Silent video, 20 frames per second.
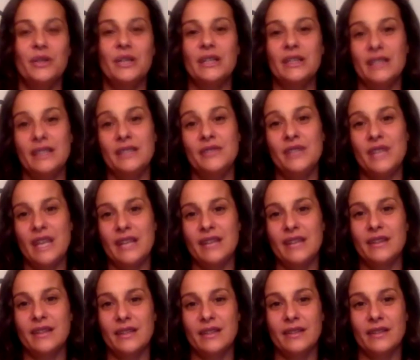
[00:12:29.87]

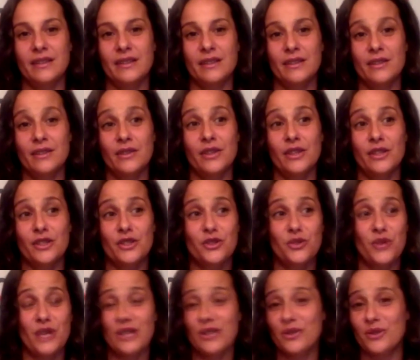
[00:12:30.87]
alleviate the
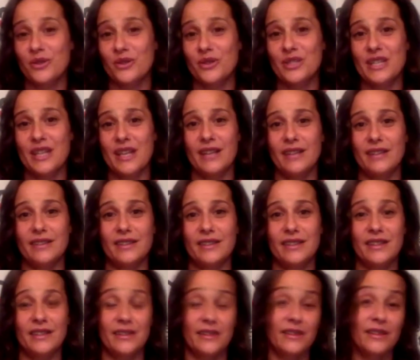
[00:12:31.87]
stressors and
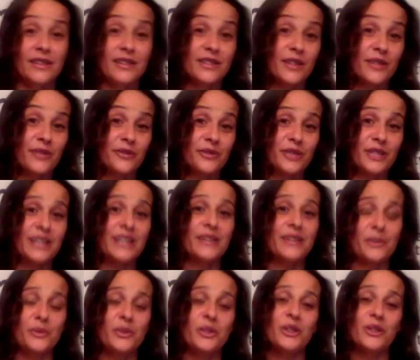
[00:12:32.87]
the suffering in the
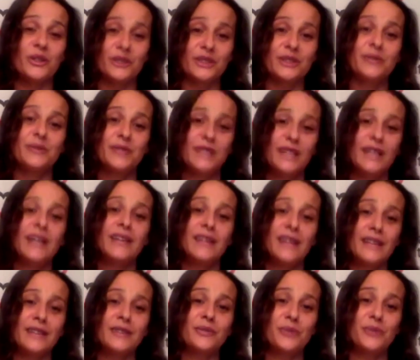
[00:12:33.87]
world. And
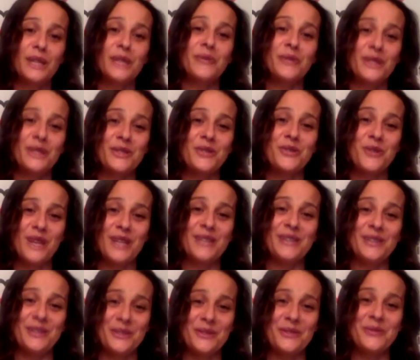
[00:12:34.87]
that's what I want to try to do.